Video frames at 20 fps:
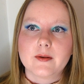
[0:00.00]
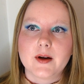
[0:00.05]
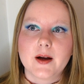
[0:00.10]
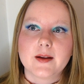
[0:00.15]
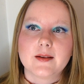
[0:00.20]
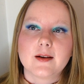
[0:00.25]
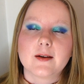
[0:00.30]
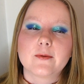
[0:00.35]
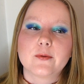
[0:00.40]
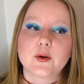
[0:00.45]
I
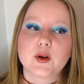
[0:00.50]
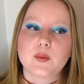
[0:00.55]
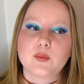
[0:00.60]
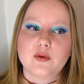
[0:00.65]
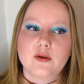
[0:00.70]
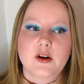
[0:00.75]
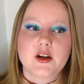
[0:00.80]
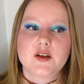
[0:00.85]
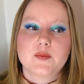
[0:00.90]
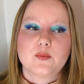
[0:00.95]
think, for the
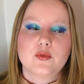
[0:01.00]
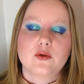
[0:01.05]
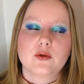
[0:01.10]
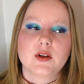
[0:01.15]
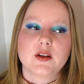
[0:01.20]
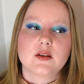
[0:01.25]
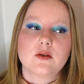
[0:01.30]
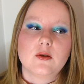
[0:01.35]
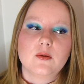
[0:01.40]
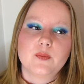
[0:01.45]
price
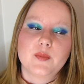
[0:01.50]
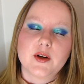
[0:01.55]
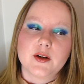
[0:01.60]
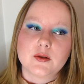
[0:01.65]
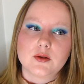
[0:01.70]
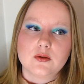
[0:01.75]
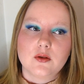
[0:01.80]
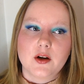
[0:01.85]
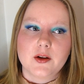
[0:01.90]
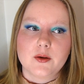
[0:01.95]
point
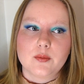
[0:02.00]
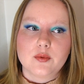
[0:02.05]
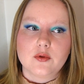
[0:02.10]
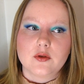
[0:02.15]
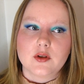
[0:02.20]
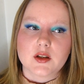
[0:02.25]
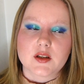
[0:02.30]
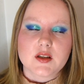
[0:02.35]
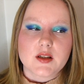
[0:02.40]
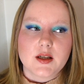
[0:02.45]
compared to other
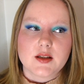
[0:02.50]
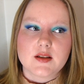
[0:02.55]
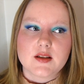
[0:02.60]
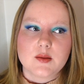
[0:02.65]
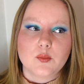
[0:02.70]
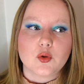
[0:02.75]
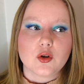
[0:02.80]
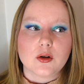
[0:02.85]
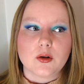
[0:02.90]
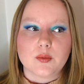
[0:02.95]
products at
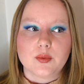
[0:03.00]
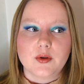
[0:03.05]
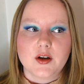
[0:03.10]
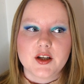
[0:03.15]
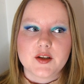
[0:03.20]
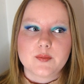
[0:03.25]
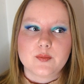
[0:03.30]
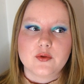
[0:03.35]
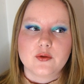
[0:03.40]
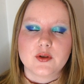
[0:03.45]
similar
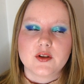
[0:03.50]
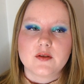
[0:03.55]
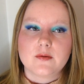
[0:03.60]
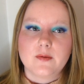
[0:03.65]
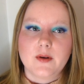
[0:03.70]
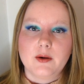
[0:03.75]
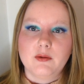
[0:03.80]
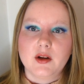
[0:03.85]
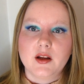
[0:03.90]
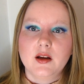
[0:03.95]
price points,
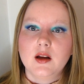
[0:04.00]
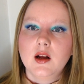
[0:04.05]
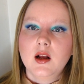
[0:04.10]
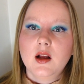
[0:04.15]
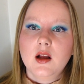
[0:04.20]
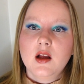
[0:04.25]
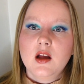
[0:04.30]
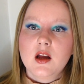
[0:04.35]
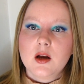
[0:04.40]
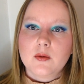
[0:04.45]
very,
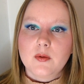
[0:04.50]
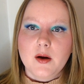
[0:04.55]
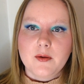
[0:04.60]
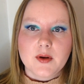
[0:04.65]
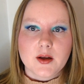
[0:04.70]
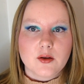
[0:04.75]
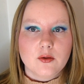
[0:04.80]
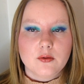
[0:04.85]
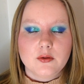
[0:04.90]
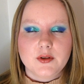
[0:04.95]

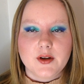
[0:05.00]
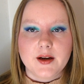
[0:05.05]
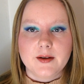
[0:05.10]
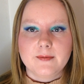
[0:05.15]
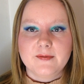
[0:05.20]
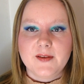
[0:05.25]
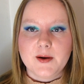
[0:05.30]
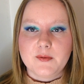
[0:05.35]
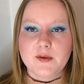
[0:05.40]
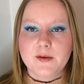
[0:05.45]
very good
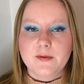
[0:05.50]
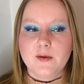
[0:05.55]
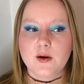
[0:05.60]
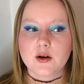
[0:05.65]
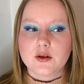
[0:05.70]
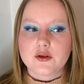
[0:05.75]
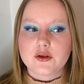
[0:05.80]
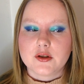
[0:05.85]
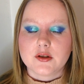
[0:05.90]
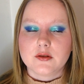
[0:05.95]
and very
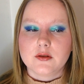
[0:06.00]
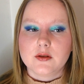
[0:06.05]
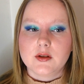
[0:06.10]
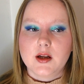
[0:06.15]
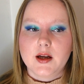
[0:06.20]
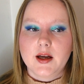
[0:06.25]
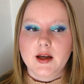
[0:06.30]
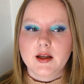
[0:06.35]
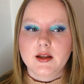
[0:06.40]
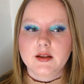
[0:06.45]
functional.
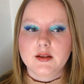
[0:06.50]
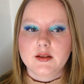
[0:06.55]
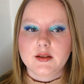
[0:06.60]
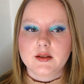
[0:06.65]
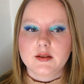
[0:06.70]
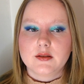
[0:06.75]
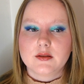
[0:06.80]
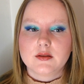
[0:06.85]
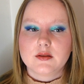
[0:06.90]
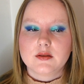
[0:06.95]
And
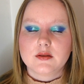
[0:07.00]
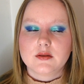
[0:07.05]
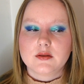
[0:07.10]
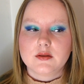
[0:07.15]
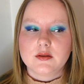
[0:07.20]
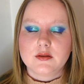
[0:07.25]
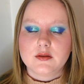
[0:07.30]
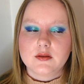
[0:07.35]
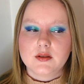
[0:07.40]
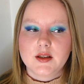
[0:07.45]

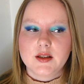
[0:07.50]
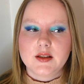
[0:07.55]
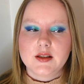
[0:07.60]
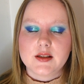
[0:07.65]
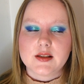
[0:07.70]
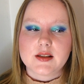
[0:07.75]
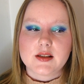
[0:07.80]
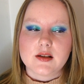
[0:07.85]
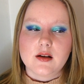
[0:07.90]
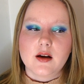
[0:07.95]
it
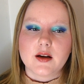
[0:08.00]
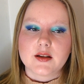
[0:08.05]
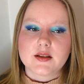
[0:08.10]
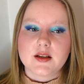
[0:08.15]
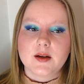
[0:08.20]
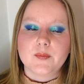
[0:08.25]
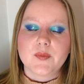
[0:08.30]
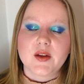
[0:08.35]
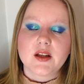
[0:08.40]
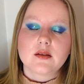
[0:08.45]
is
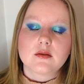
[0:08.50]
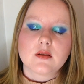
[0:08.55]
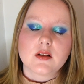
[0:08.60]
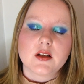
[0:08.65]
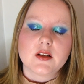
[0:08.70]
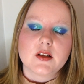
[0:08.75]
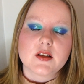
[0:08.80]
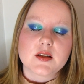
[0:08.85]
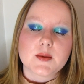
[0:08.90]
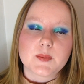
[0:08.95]

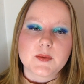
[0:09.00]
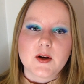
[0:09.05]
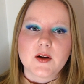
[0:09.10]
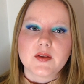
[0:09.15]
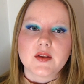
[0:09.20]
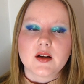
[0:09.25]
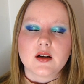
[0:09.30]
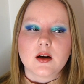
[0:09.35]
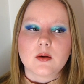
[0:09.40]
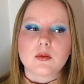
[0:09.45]
a
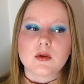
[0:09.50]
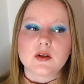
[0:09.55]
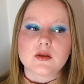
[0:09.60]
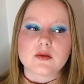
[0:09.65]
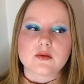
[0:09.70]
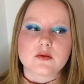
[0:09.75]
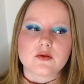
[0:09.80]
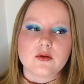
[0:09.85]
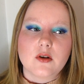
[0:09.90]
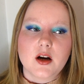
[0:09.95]
brand that I
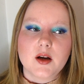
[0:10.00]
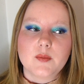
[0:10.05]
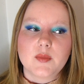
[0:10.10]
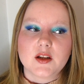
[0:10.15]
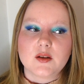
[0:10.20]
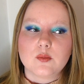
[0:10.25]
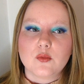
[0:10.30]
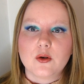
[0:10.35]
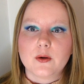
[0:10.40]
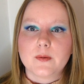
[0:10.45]
will try a
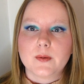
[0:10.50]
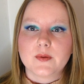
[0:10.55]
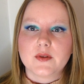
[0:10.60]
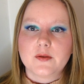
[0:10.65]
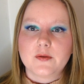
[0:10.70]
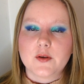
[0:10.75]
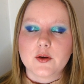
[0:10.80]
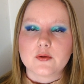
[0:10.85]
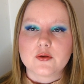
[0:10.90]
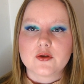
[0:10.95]
bit more from the
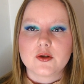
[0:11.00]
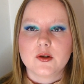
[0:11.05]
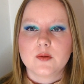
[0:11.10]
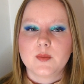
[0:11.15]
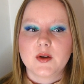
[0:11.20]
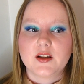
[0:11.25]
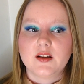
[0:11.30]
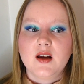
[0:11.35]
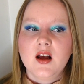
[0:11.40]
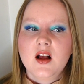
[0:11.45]
future,
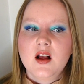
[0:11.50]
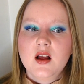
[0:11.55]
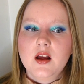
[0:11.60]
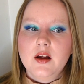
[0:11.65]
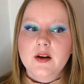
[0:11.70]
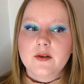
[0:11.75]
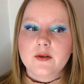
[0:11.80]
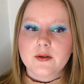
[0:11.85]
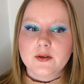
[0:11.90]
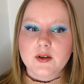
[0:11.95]
but
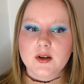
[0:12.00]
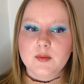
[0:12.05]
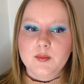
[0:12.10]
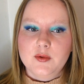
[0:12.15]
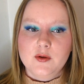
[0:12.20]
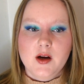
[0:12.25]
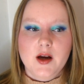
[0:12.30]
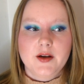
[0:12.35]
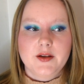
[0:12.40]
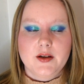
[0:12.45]
not a
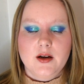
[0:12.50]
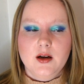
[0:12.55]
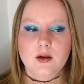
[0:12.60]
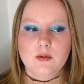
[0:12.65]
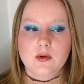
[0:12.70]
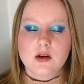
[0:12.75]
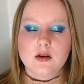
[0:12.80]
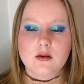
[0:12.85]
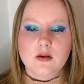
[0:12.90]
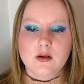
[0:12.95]
brand I
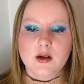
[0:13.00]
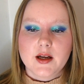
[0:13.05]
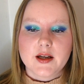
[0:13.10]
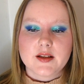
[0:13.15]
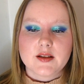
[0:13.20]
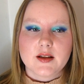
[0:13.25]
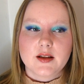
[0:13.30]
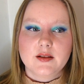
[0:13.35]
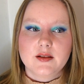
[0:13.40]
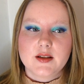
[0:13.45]
will
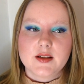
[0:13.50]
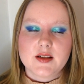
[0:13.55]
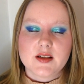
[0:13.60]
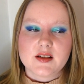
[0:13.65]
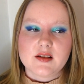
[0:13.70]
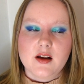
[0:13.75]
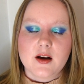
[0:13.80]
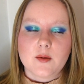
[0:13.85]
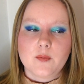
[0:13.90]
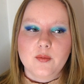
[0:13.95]
collect. And this
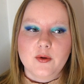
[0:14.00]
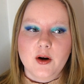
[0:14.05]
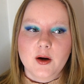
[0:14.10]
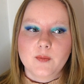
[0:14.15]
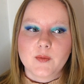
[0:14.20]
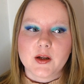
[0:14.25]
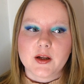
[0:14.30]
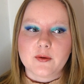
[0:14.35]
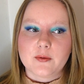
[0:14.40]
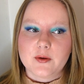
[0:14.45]
is like
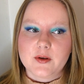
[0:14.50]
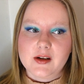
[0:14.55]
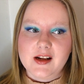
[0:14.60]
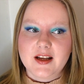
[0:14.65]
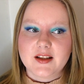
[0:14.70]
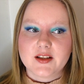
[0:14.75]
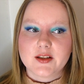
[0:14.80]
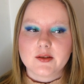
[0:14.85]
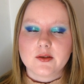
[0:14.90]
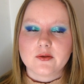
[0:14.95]
primarily
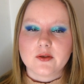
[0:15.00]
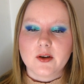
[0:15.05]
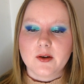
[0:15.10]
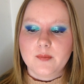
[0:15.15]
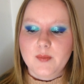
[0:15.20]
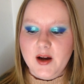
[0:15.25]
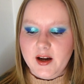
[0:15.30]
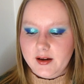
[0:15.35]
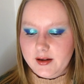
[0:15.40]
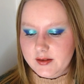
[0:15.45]
related to
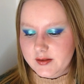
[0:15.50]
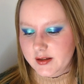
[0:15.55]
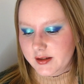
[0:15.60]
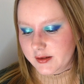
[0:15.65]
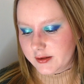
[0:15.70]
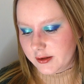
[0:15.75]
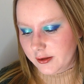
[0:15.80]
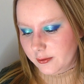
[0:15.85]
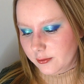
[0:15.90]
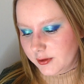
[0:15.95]
their packaging.
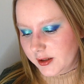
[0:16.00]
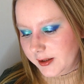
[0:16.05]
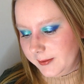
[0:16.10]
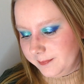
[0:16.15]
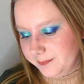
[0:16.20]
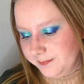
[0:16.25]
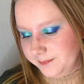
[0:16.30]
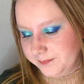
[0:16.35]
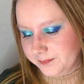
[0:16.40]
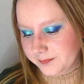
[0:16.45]
So the
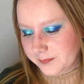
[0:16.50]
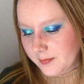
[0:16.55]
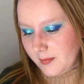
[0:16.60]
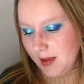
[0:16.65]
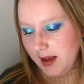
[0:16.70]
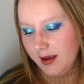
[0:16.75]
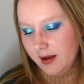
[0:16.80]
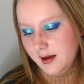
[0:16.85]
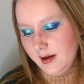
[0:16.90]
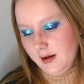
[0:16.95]

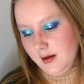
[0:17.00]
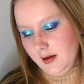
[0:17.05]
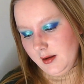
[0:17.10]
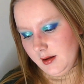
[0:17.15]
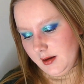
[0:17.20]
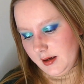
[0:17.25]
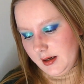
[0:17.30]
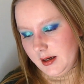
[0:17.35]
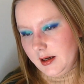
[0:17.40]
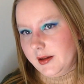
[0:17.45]

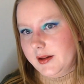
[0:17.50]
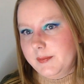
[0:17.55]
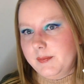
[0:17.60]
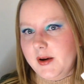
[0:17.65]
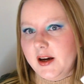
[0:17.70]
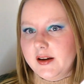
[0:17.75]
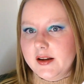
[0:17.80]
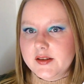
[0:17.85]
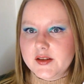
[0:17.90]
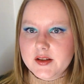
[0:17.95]

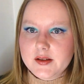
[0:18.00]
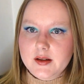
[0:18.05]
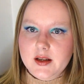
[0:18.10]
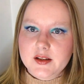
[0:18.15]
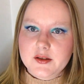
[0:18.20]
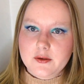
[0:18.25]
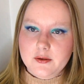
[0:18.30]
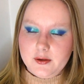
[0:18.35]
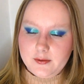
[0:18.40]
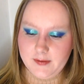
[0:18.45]
packaging, they
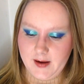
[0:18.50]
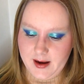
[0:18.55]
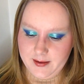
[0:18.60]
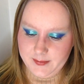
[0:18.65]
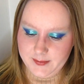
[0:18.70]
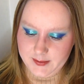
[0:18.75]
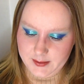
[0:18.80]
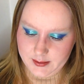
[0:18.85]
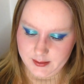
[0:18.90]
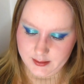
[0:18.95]
sort of
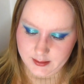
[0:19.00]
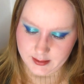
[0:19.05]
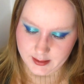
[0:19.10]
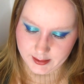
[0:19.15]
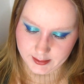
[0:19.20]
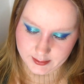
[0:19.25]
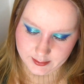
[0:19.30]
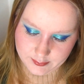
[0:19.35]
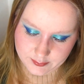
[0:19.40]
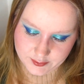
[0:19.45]
have
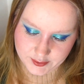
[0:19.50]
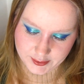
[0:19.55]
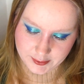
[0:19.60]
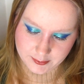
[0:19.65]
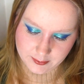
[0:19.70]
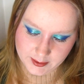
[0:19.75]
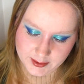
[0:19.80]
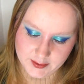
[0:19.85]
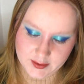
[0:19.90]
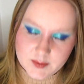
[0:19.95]
like
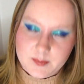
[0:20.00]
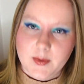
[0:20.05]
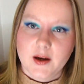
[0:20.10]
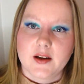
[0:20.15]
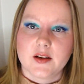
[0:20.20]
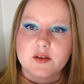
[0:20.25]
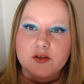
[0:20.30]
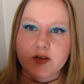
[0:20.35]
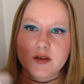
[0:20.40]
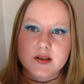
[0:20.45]
generally this
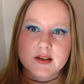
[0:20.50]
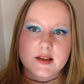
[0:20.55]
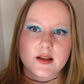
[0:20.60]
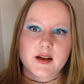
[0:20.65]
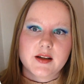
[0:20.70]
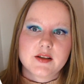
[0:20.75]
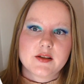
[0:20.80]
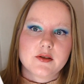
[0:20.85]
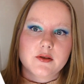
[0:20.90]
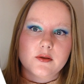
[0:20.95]
packaging
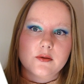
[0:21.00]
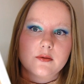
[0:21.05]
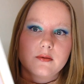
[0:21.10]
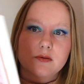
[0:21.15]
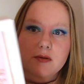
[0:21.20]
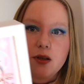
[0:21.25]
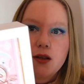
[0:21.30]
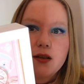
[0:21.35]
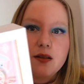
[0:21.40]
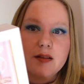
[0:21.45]
style.
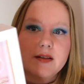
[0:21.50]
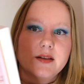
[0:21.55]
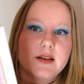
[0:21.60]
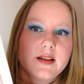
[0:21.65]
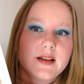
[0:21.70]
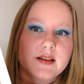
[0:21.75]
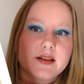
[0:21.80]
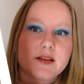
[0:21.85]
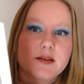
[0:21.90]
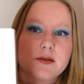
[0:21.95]
So
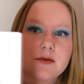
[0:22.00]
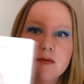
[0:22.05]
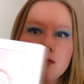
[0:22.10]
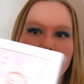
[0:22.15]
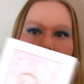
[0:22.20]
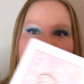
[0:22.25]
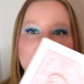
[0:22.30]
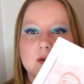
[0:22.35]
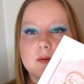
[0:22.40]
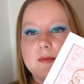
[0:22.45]
this
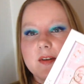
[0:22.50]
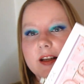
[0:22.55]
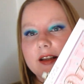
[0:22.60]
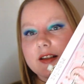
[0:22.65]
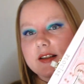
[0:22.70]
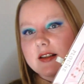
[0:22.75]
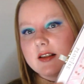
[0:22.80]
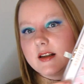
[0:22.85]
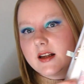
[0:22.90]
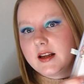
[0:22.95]

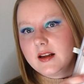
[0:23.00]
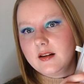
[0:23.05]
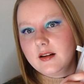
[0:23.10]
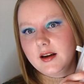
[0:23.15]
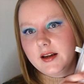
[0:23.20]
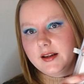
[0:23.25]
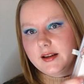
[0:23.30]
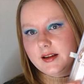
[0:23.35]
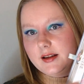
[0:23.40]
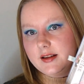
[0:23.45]
obviously
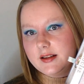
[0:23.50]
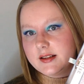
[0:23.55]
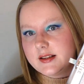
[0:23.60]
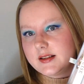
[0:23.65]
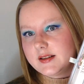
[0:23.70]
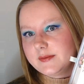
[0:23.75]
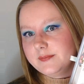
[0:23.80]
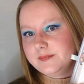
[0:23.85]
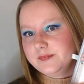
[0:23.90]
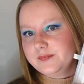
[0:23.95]
like
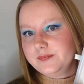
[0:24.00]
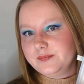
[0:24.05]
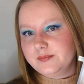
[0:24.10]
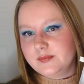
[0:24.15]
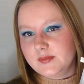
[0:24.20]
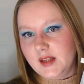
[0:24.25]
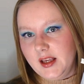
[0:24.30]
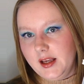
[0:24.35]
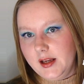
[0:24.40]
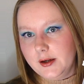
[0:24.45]
is
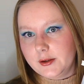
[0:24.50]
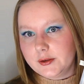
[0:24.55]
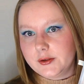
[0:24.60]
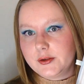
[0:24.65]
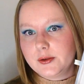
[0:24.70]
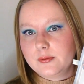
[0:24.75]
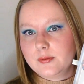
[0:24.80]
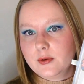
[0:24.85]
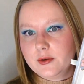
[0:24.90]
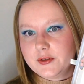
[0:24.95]
geared
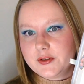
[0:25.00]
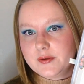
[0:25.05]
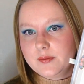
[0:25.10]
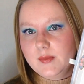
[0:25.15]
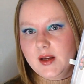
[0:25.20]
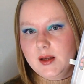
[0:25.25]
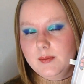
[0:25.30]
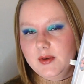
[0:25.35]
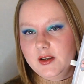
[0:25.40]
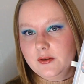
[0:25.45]
towards
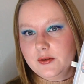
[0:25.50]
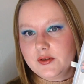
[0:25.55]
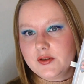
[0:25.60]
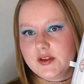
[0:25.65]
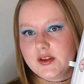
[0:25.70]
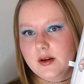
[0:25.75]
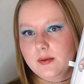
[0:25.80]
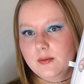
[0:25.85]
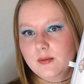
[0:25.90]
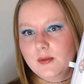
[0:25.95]
maybe not
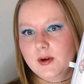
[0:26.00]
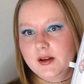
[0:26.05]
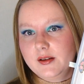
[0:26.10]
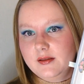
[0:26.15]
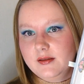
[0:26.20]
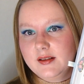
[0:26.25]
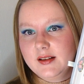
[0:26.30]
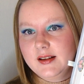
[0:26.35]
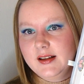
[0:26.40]
someone